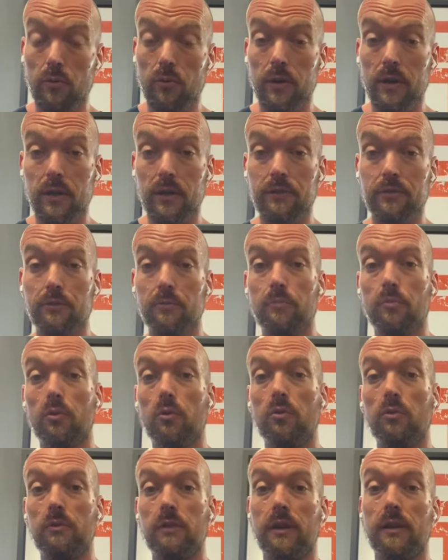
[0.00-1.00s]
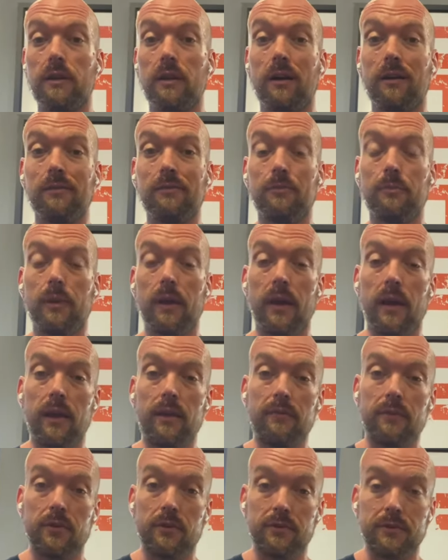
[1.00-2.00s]
We need to pull in other
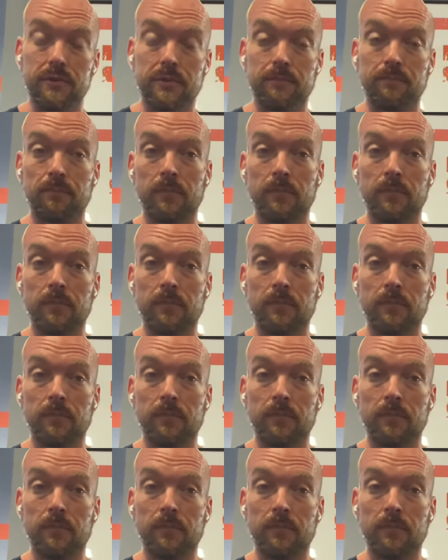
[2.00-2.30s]
behaviors.